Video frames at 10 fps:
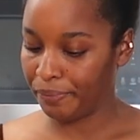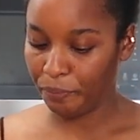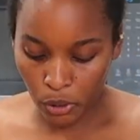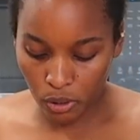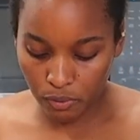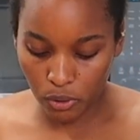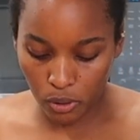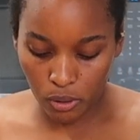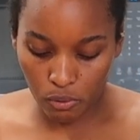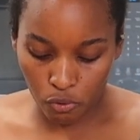
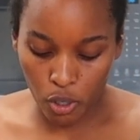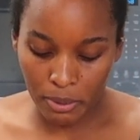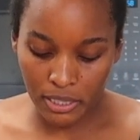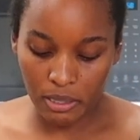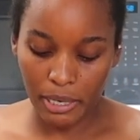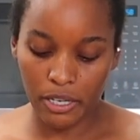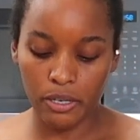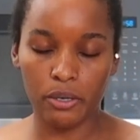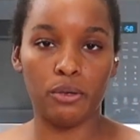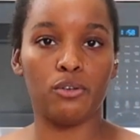Beautiful Roma
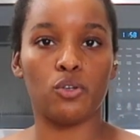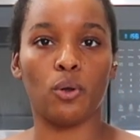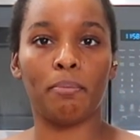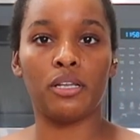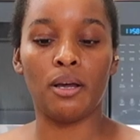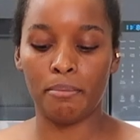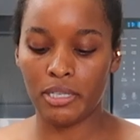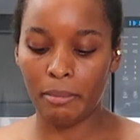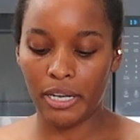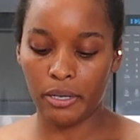tomatoes or plum
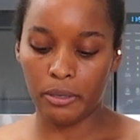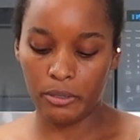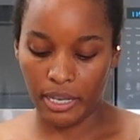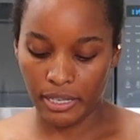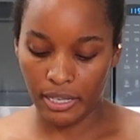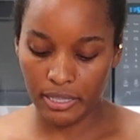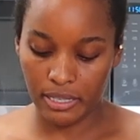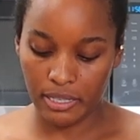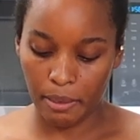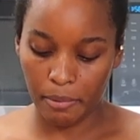tomatoes. I think it's the
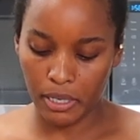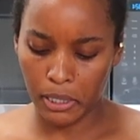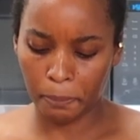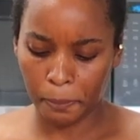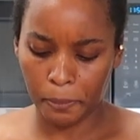same thing.